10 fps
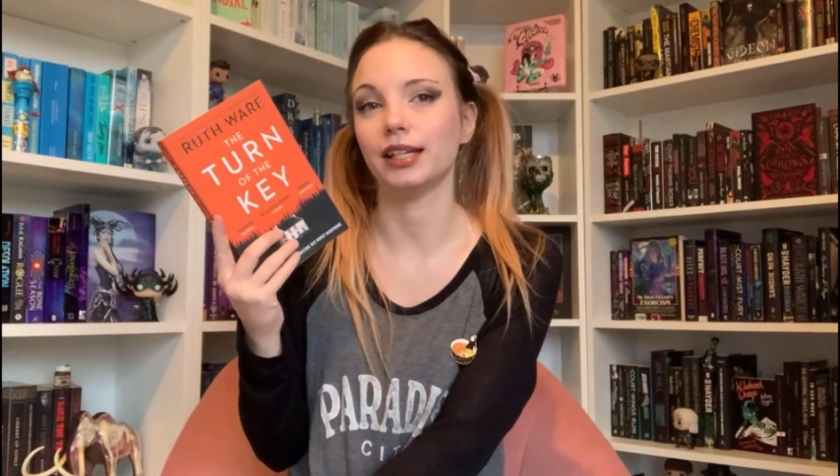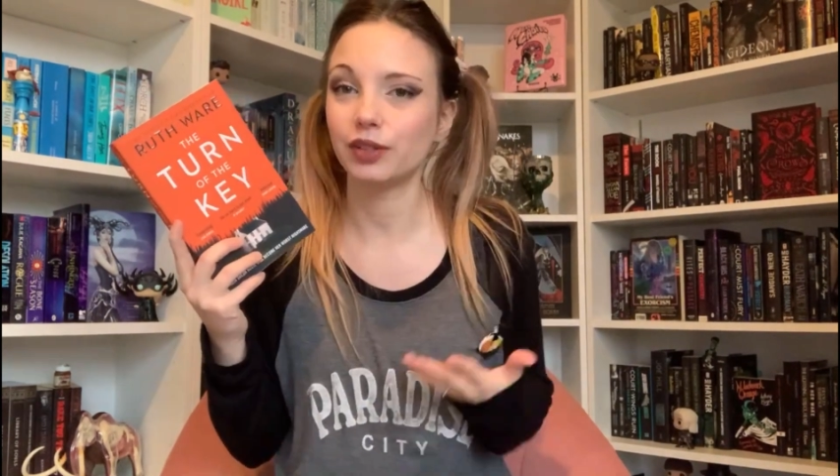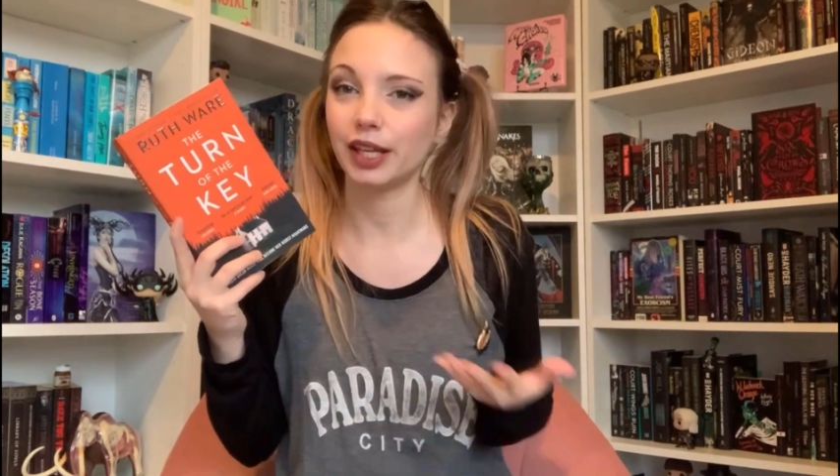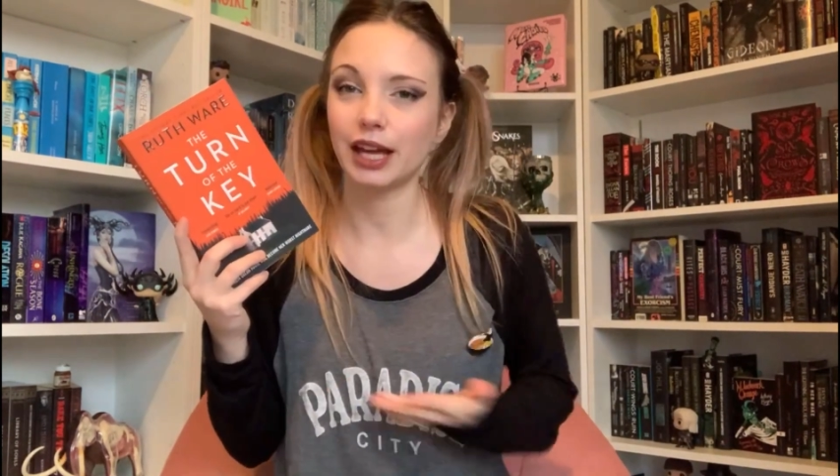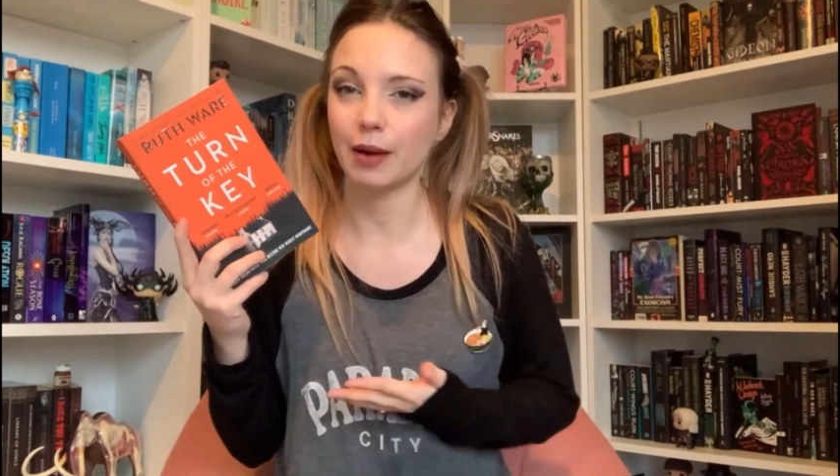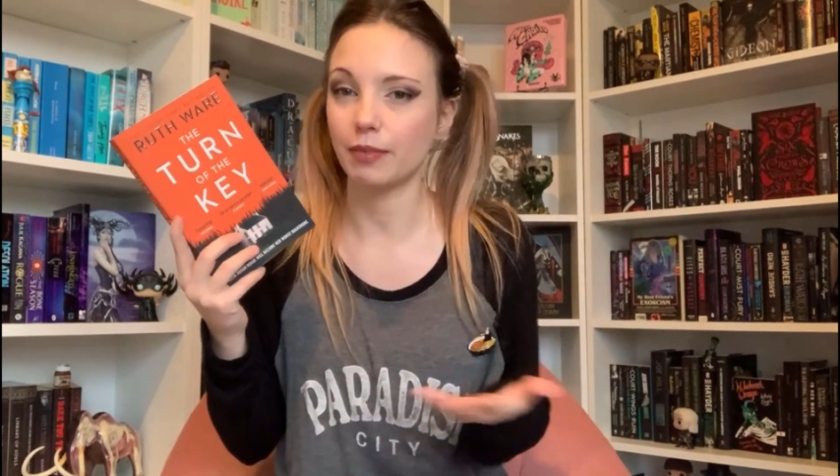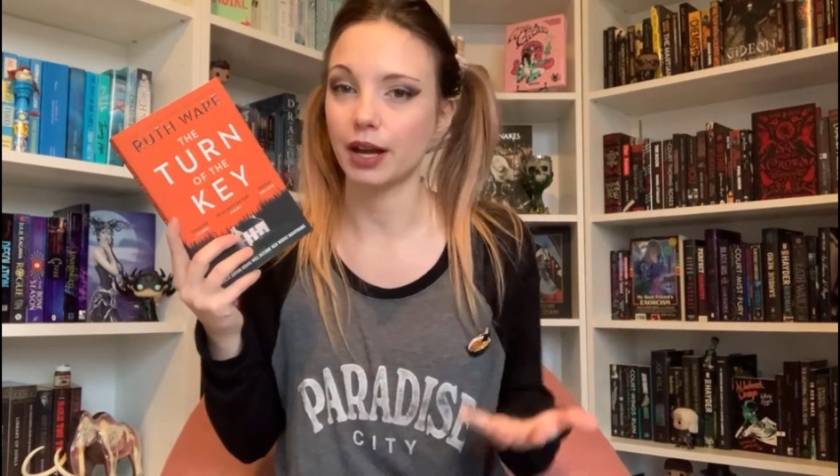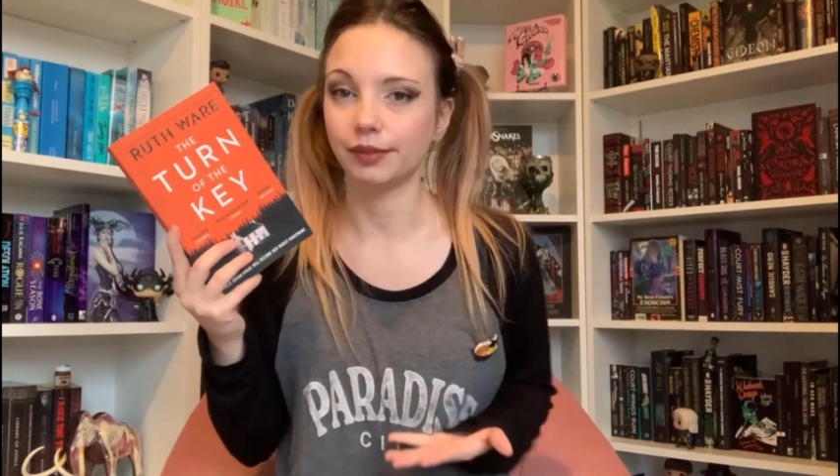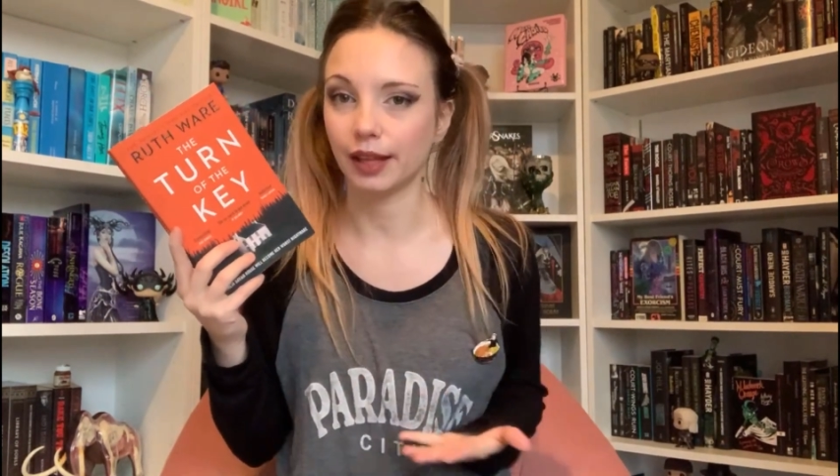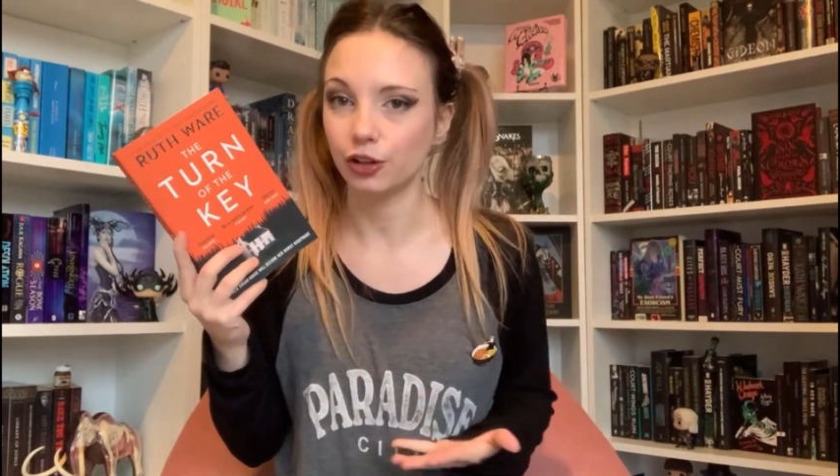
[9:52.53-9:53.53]
they kept my
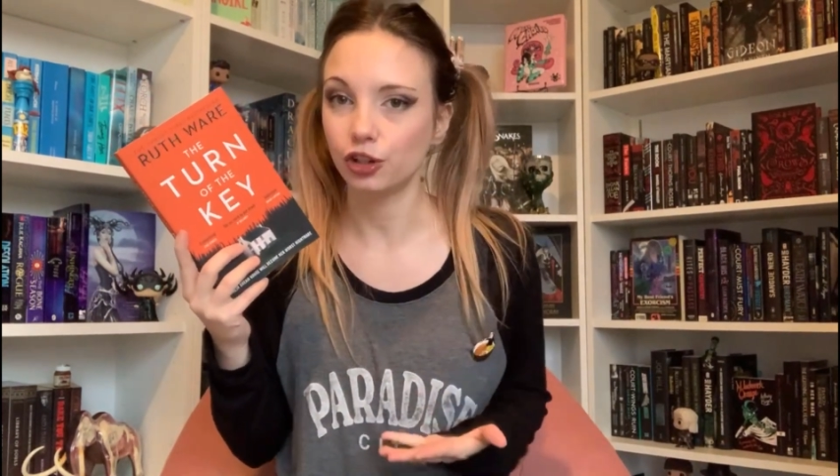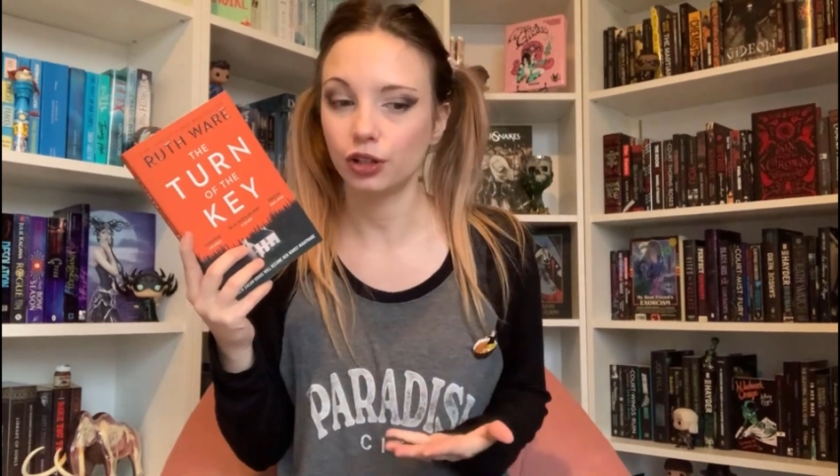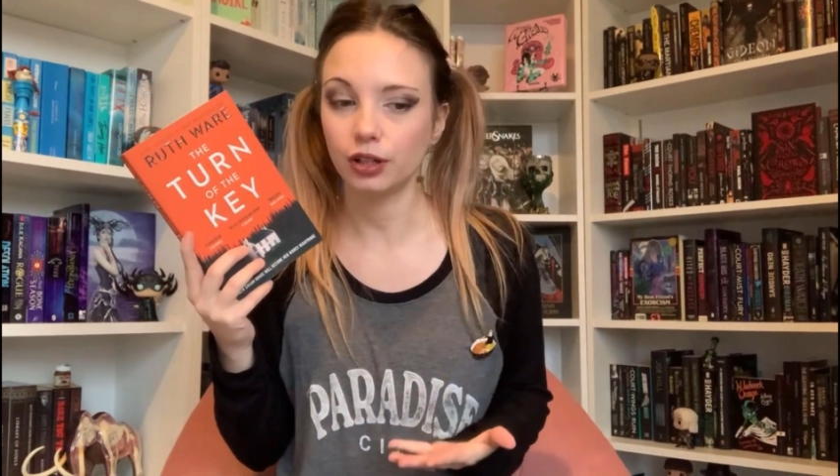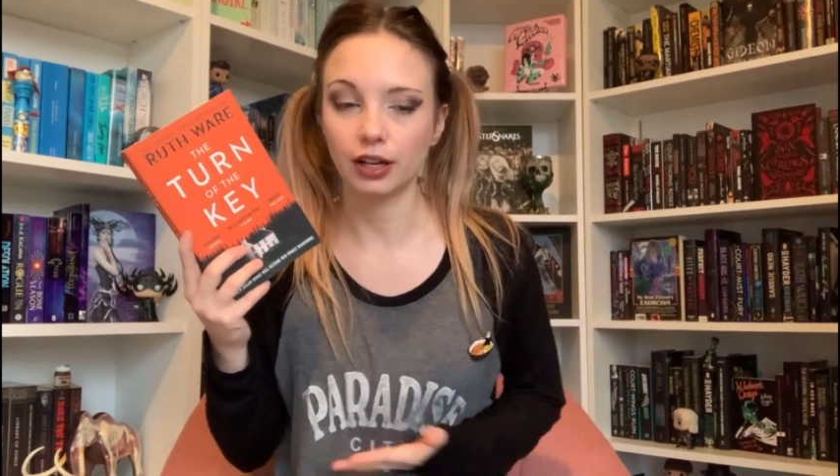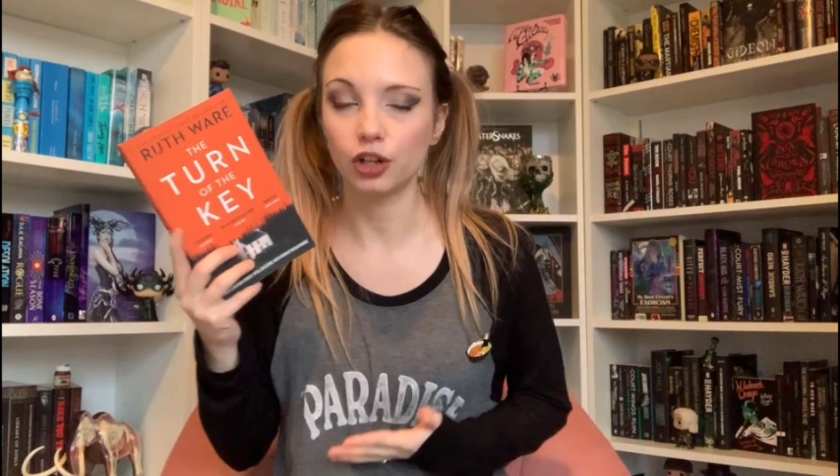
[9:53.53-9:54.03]
attention and